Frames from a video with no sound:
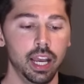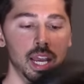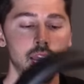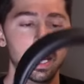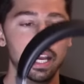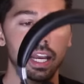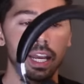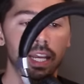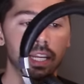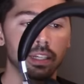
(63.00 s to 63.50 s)

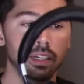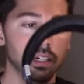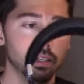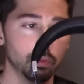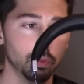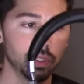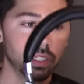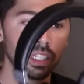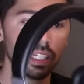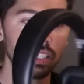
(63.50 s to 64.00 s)
And uh,
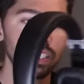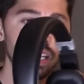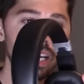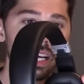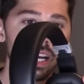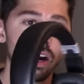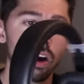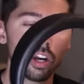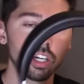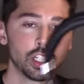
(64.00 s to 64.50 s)
with this
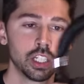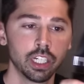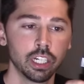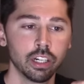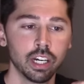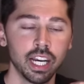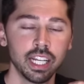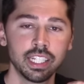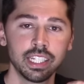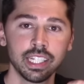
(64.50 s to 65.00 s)

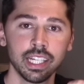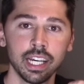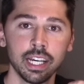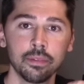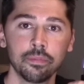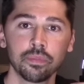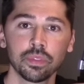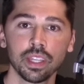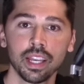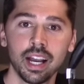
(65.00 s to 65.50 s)
Archeer
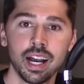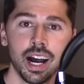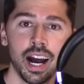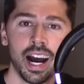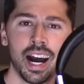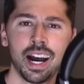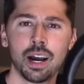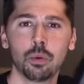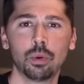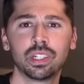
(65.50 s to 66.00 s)
headset,
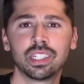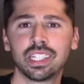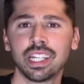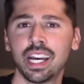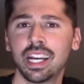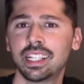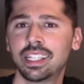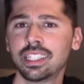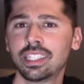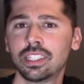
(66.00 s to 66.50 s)
I would
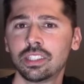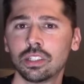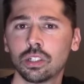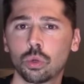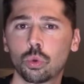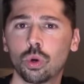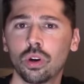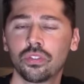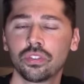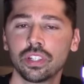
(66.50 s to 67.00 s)
say this is
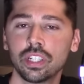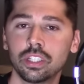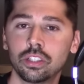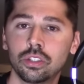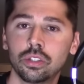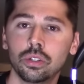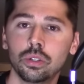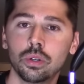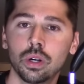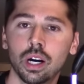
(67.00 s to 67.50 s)
equivalent
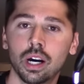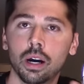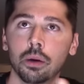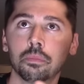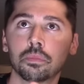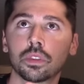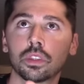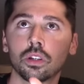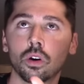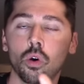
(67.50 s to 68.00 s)
to,
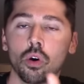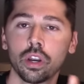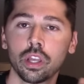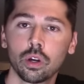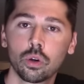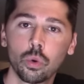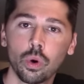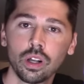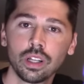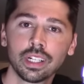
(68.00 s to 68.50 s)
um, the
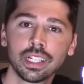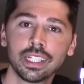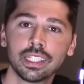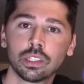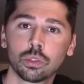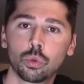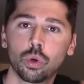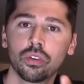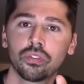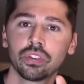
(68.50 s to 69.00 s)
audio quality
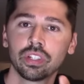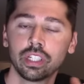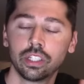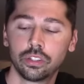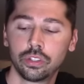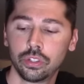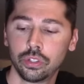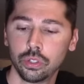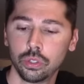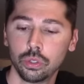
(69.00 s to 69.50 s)
is
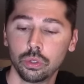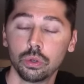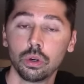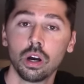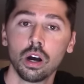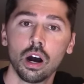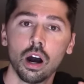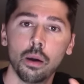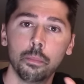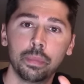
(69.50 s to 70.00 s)
equivalent
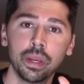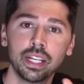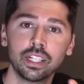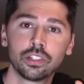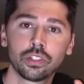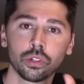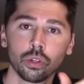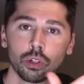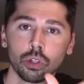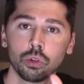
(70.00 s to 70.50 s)
to a
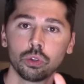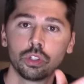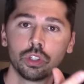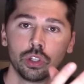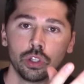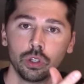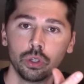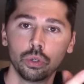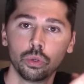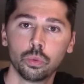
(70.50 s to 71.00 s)
Beats Solo
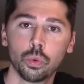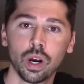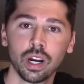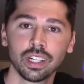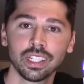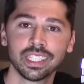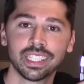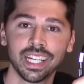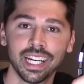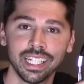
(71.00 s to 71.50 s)
2
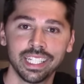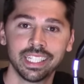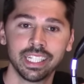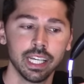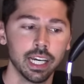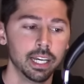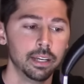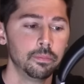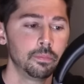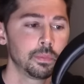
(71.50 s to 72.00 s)
wireless
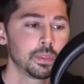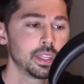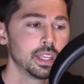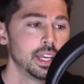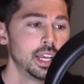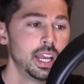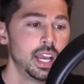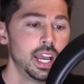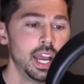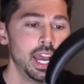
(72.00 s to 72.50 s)
headset.
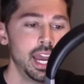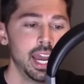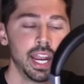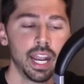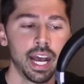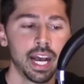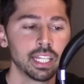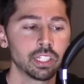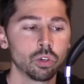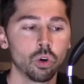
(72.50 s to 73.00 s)
And
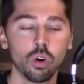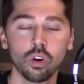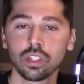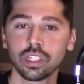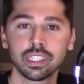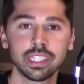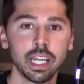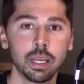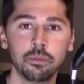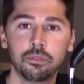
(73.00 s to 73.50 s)
it has all
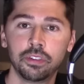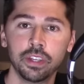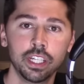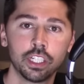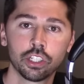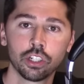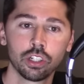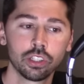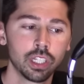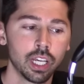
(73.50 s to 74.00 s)
the same
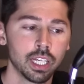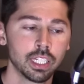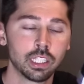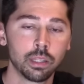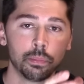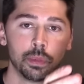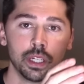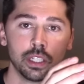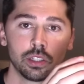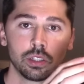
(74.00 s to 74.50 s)
features as
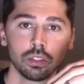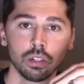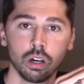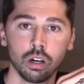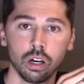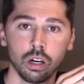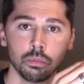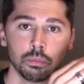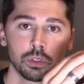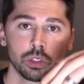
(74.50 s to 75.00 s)
the Beats
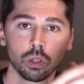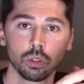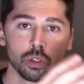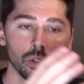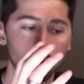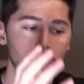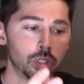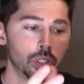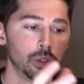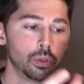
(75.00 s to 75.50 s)
uh,
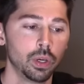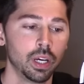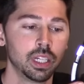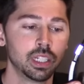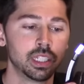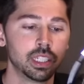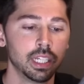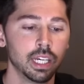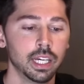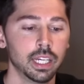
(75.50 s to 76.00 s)
Solo 2
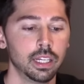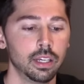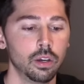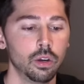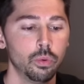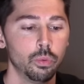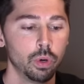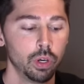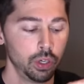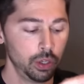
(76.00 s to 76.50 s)
headset,
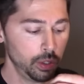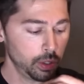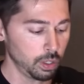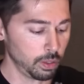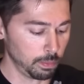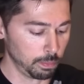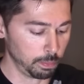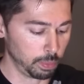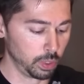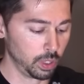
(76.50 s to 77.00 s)
where you
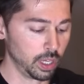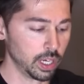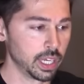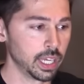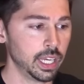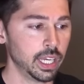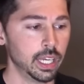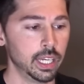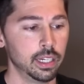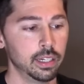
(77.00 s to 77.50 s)
can plug
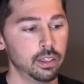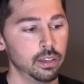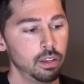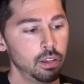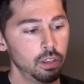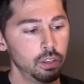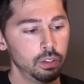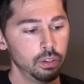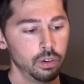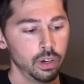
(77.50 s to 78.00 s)
in
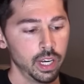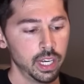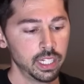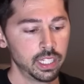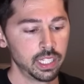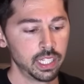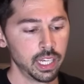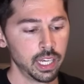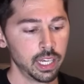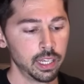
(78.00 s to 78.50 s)
your
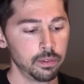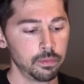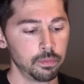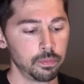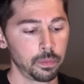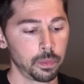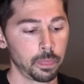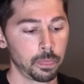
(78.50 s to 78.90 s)
headset,